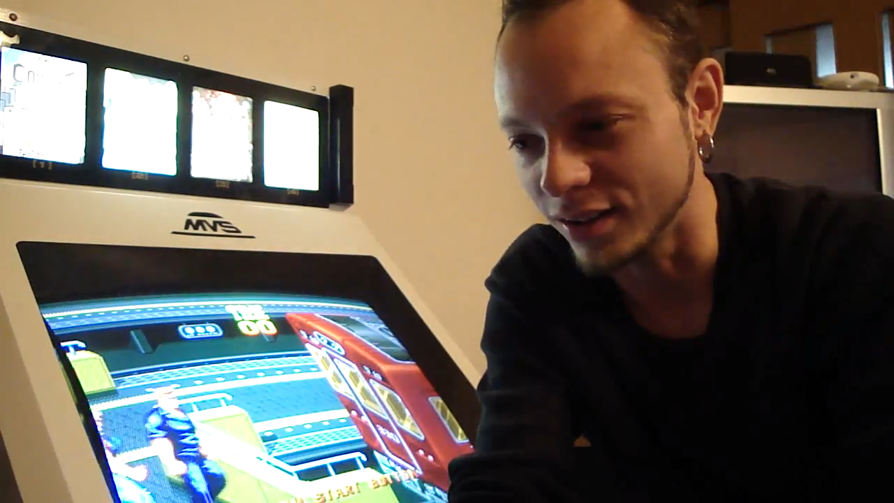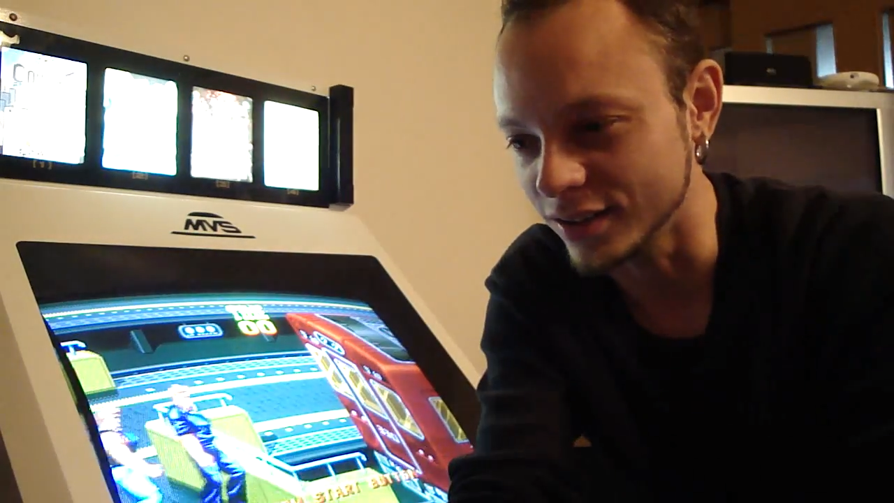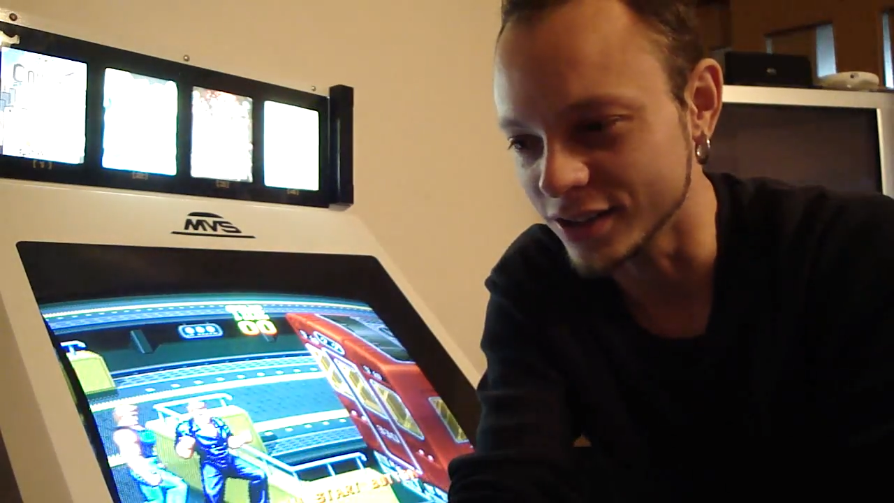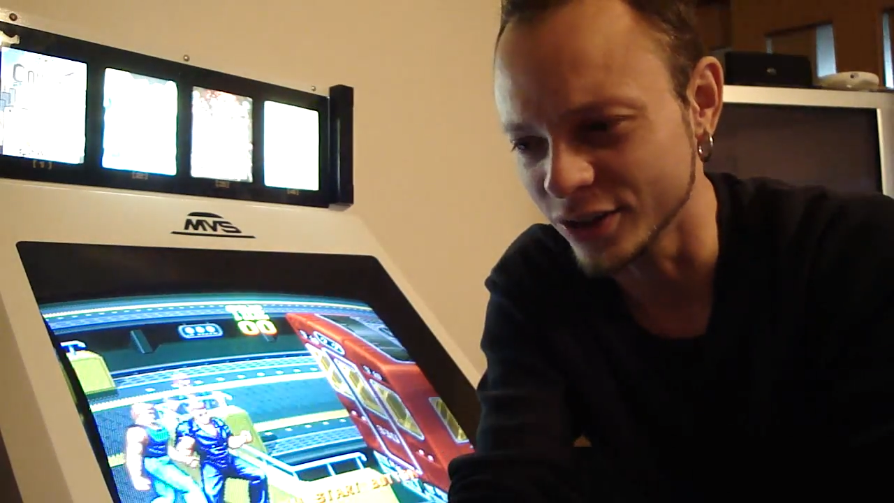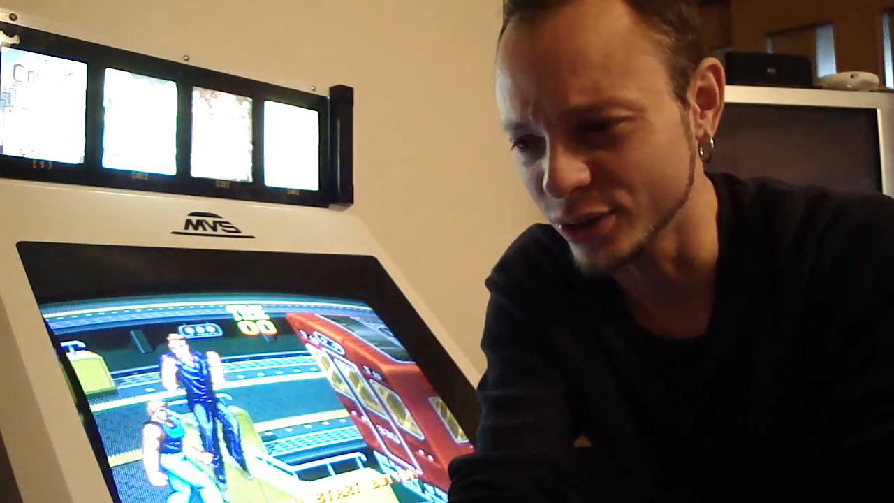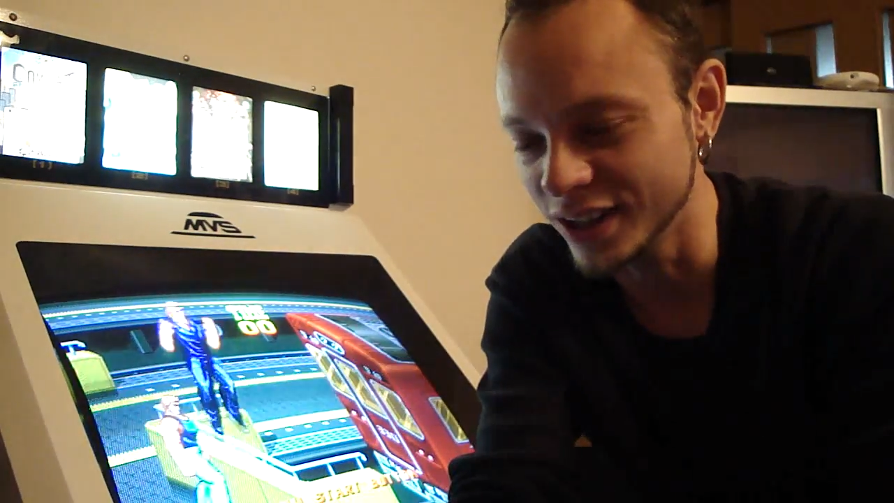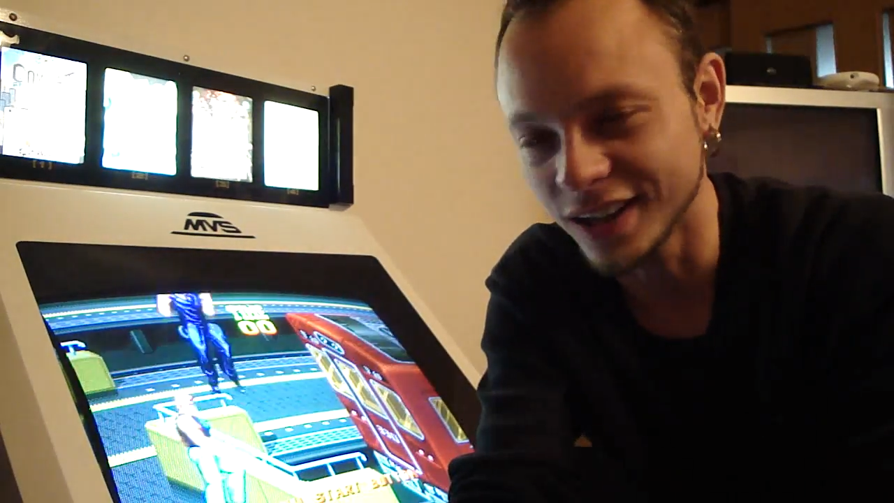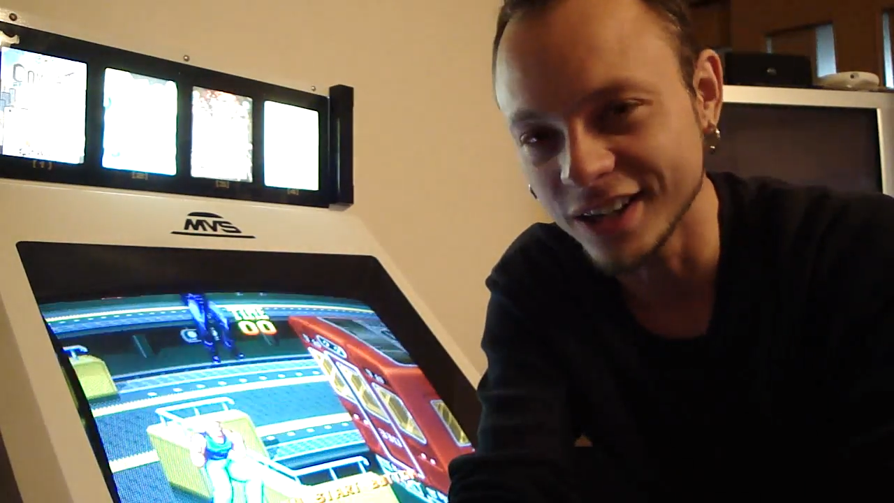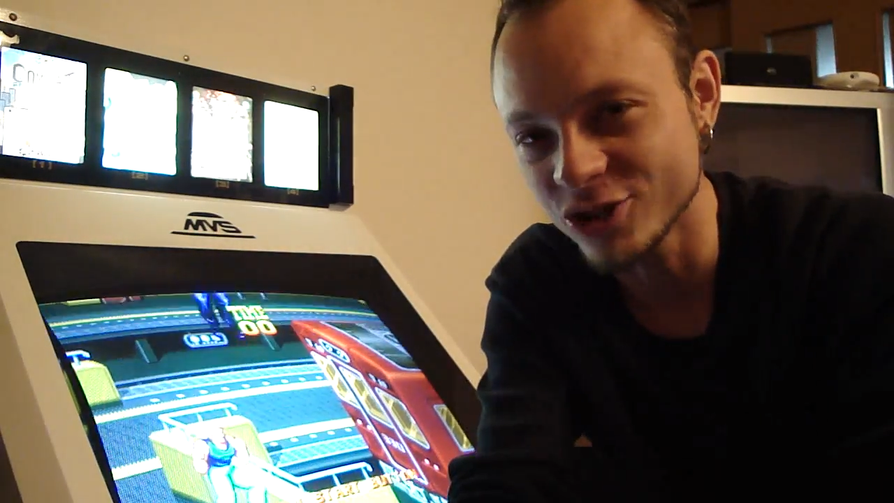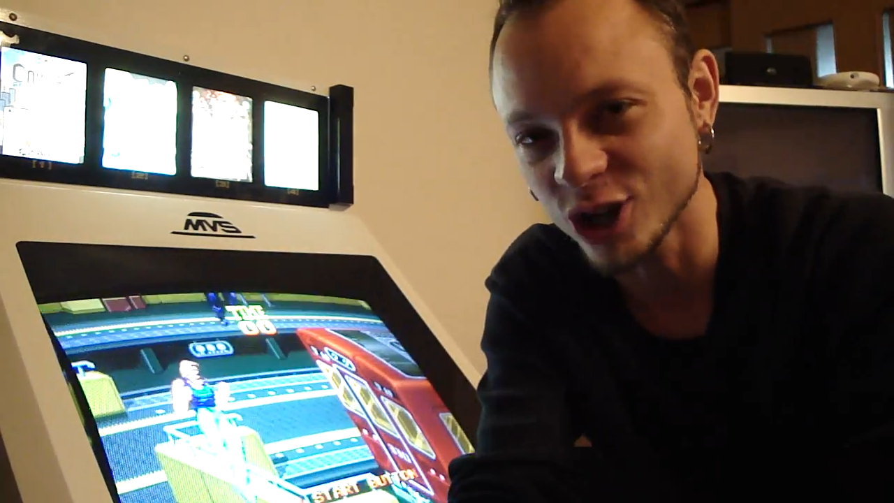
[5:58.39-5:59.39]
Tanuki
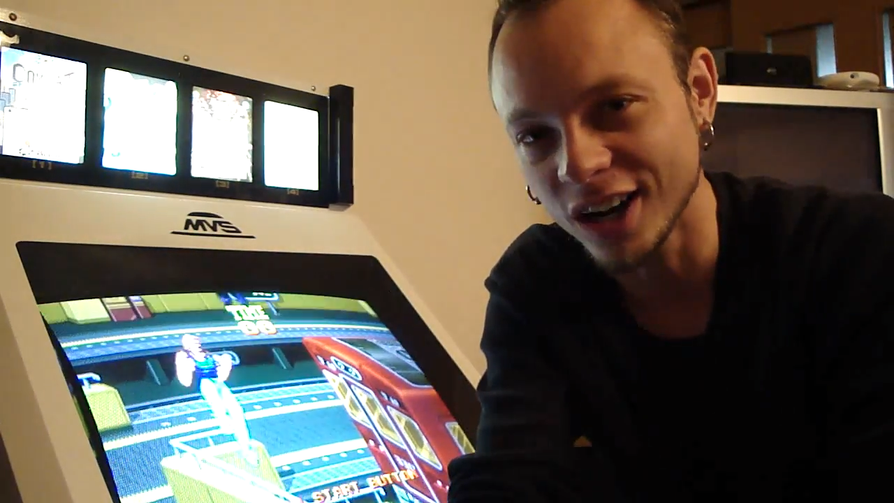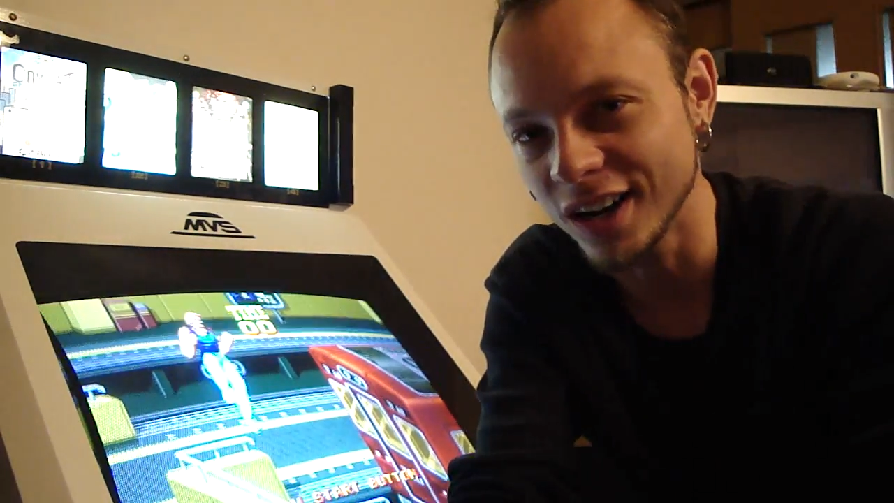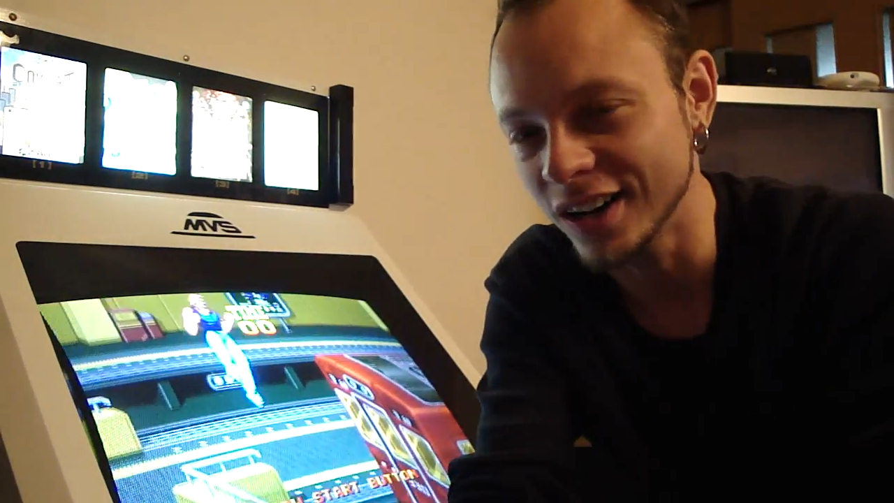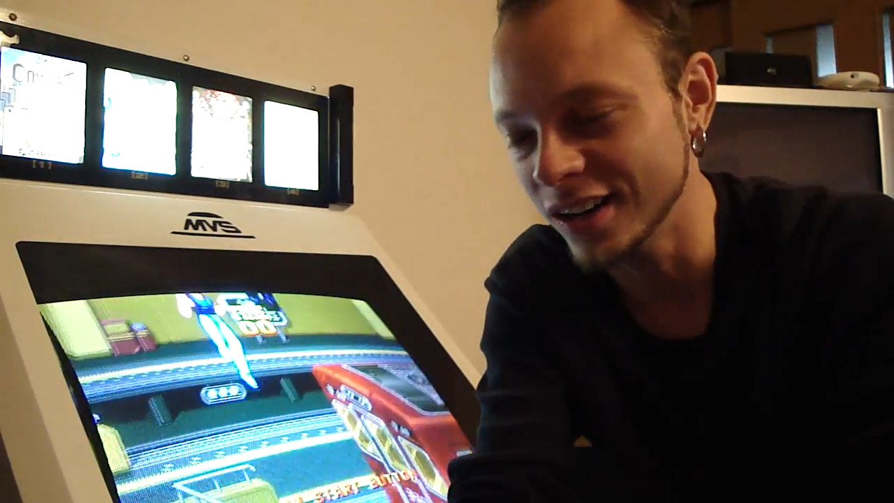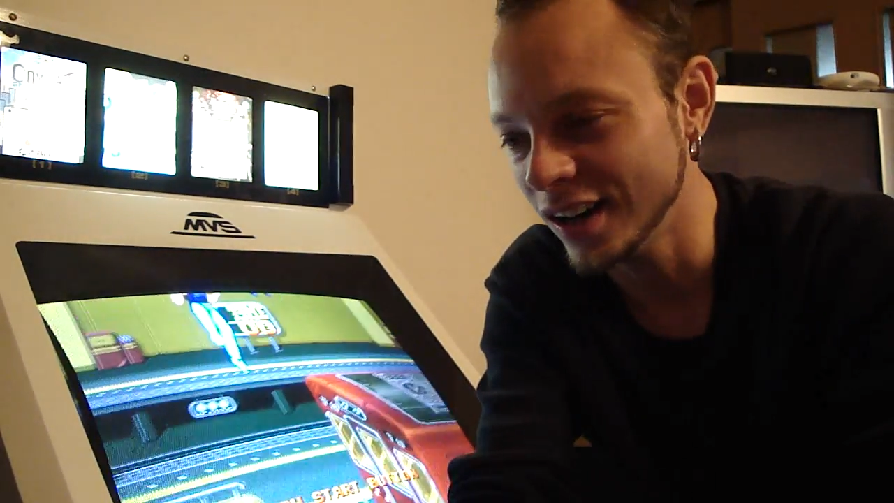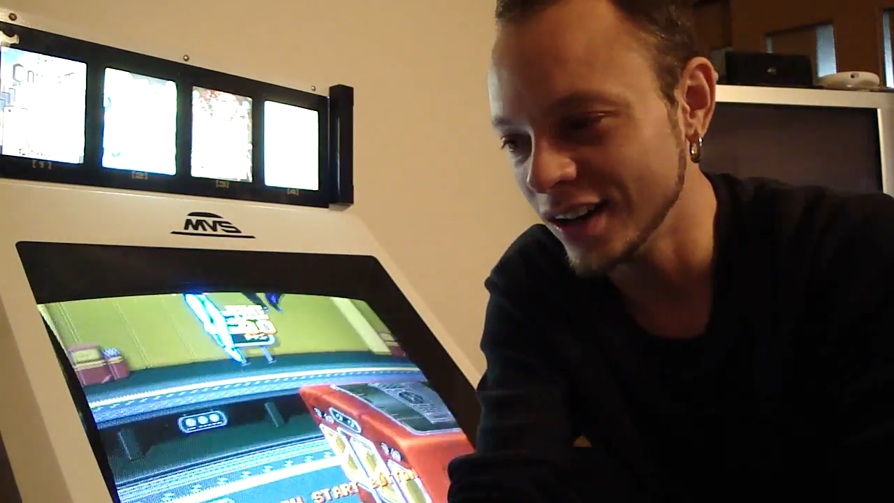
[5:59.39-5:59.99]
KGA,